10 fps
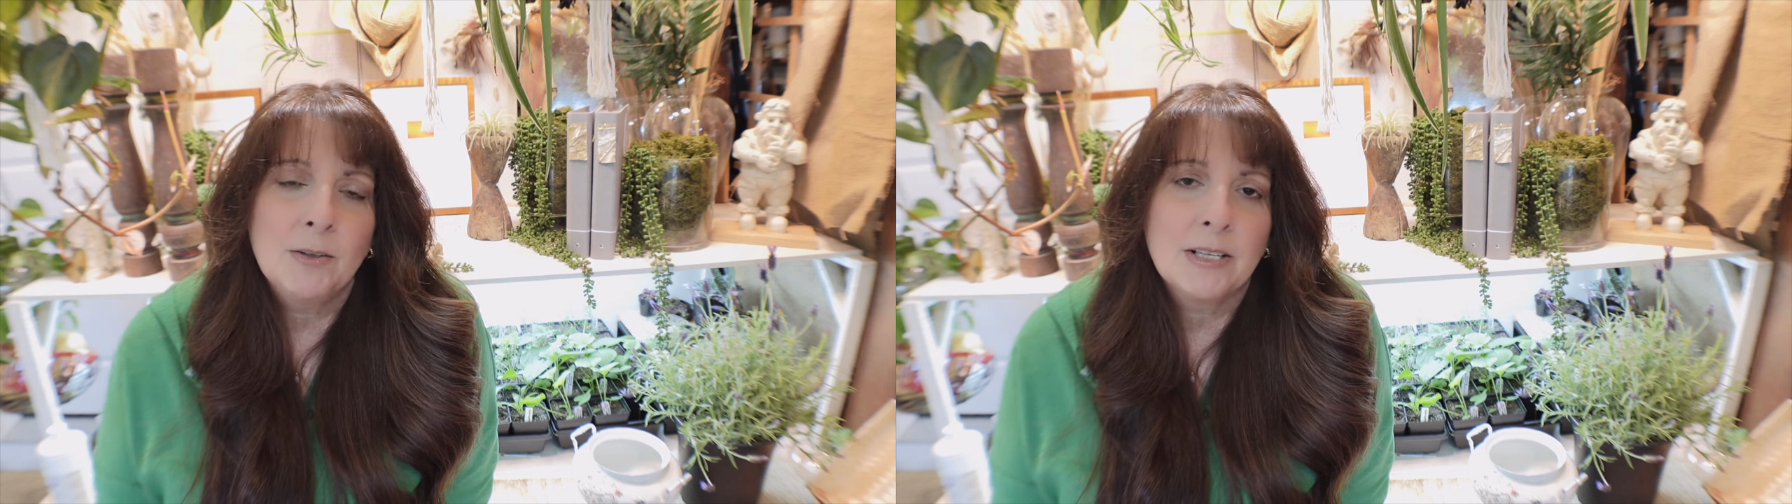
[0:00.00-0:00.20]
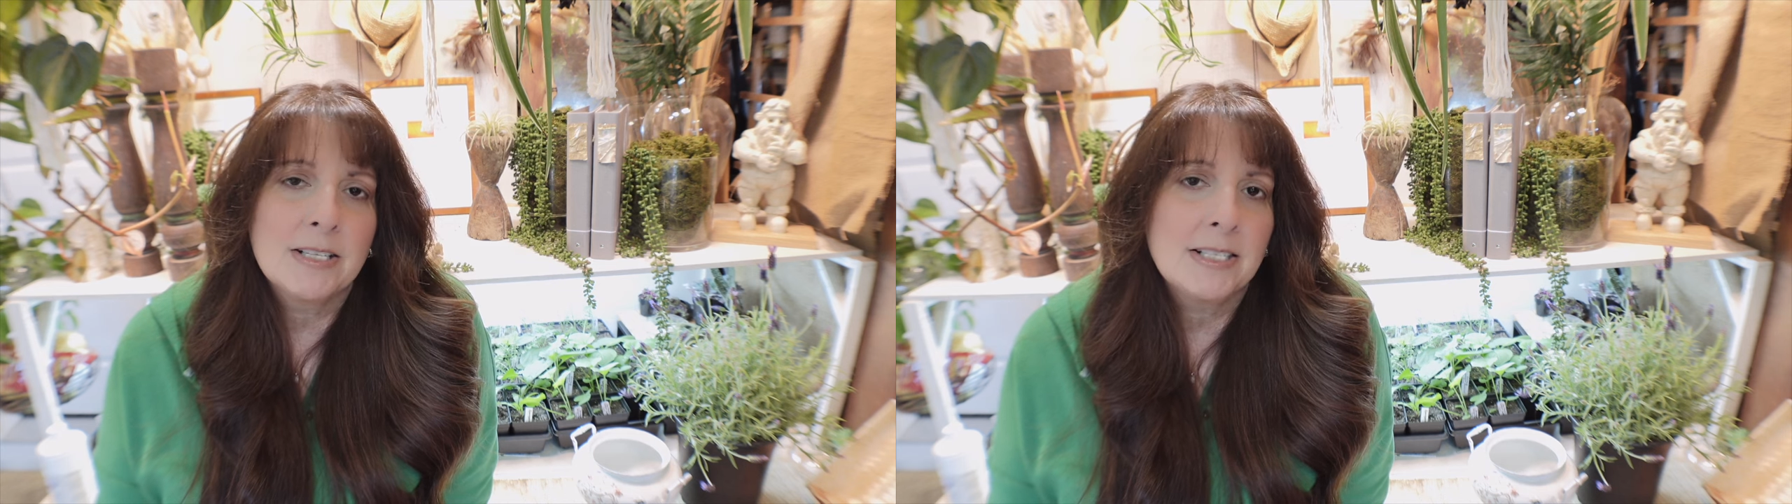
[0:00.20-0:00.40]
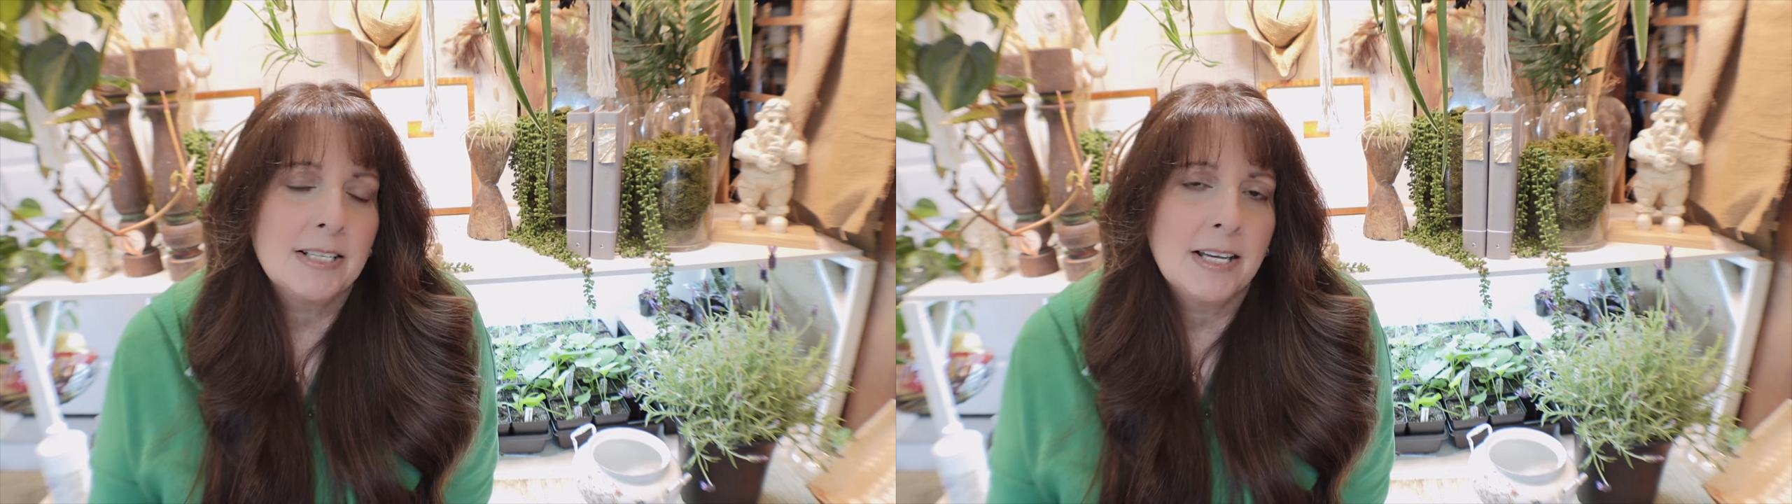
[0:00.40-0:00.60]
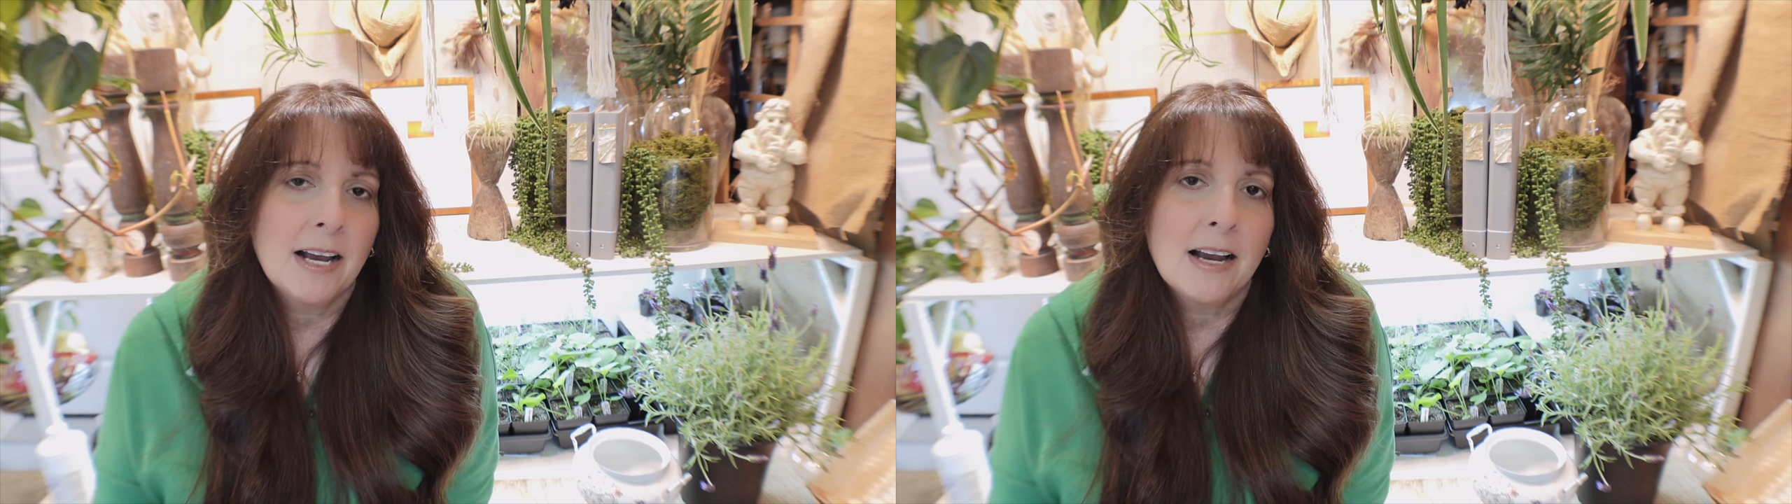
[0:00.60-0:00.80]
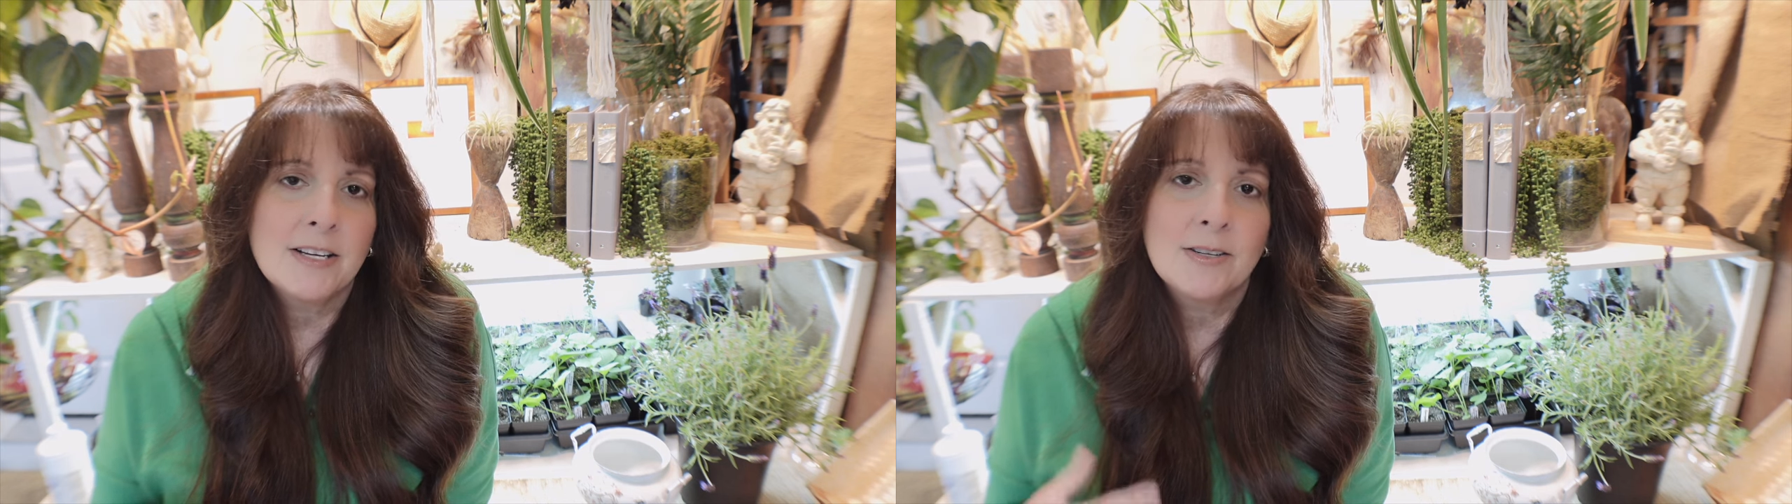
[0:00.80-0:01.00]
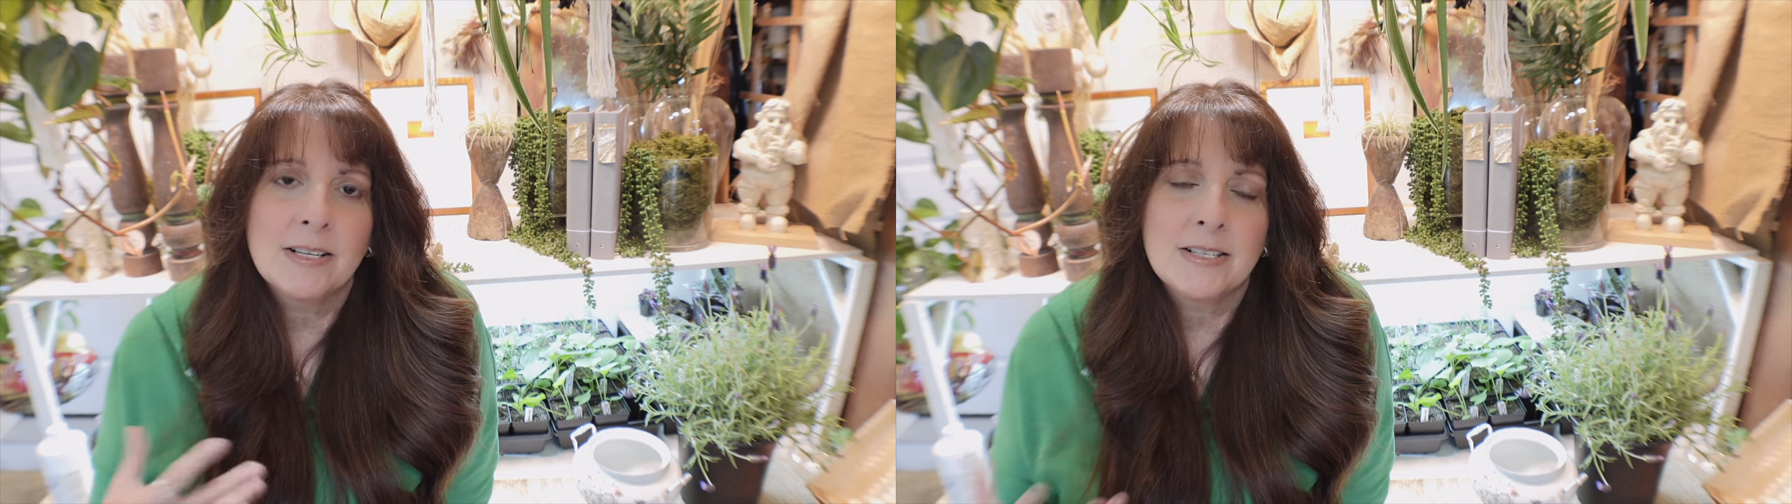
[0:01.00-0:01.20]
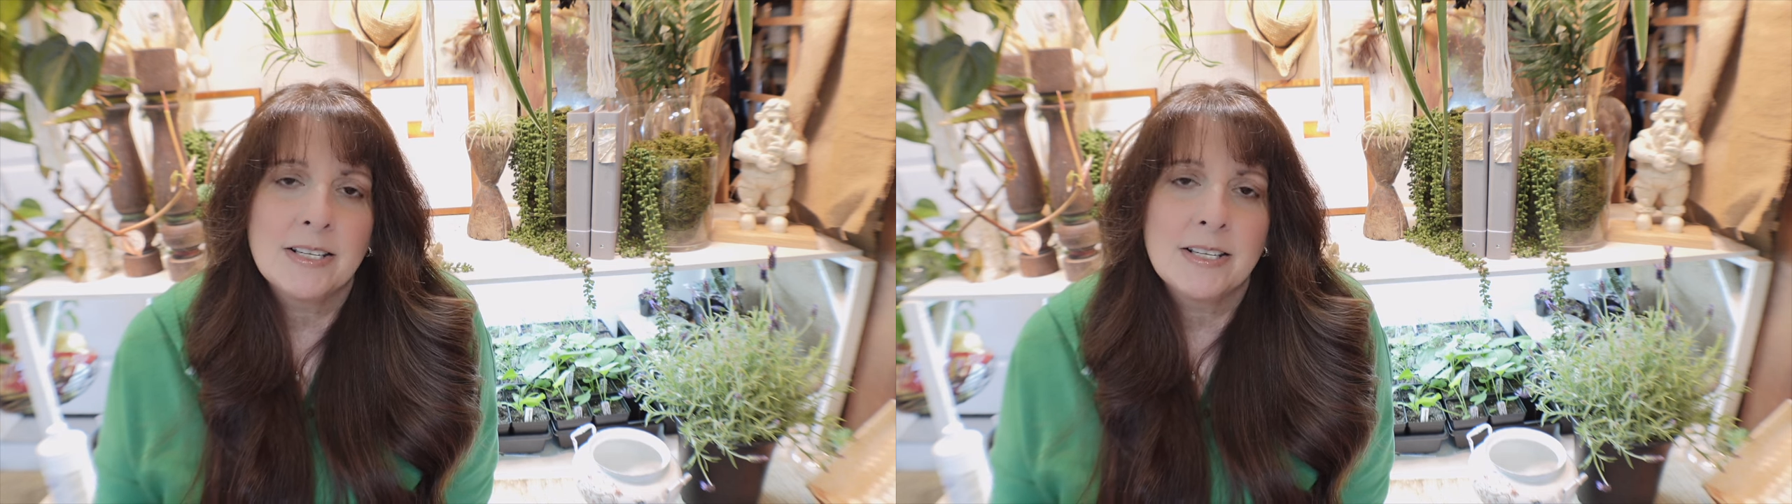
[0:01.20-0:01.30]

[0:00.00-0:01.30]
You can see the eyes, you can